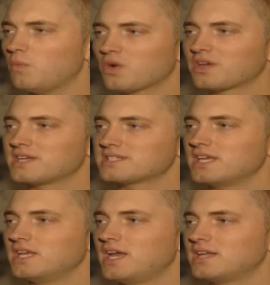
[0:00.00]
more can I
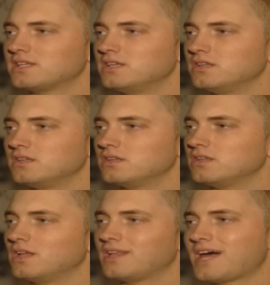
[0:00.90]
say to that than a
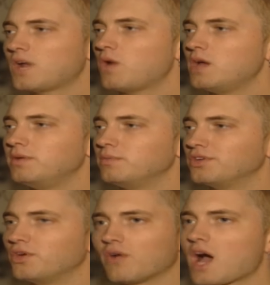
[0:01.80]
lot of white
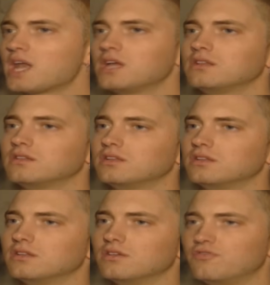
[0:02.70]
people don't got it
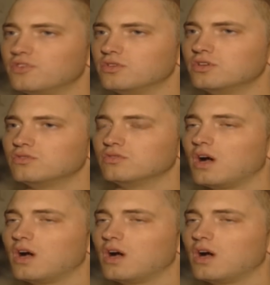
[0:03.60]
and a few do.